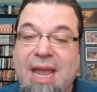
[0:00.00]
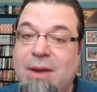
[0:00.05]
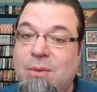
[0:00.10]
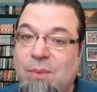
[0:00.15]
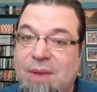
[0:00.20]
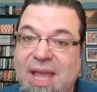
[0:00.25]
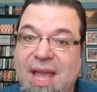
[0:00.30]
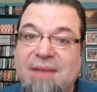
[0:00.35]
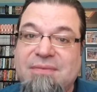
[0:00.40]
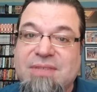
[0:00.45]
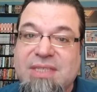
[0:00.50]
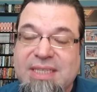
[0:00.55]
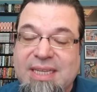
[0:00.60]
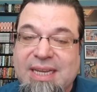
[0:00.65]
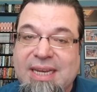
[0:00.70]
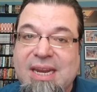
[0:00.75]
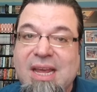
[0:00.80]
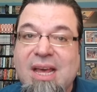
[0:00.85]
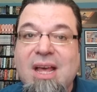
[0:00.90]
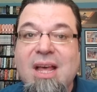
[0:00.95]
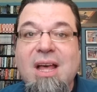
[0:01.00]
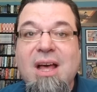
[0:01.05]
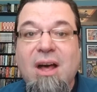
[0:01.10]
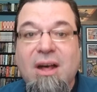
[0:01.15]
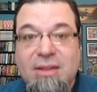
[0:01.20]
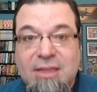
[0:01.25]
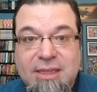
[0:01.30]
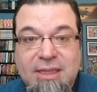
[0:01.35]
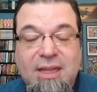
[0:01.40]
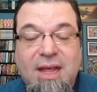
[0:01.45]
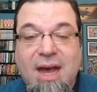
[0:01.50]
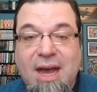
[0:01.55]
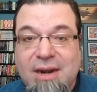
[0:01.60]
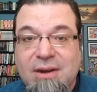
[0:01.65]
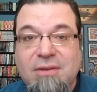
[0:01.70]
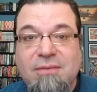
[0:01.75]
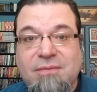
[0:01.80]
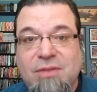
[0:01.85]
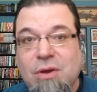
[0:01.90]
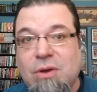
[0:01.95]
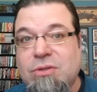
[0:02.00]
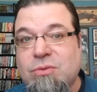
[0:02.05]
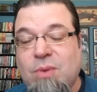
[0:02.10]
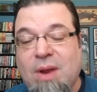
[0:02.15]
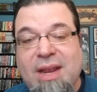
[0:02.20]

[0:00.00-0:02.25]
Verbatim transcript: And we have seen a lot of those.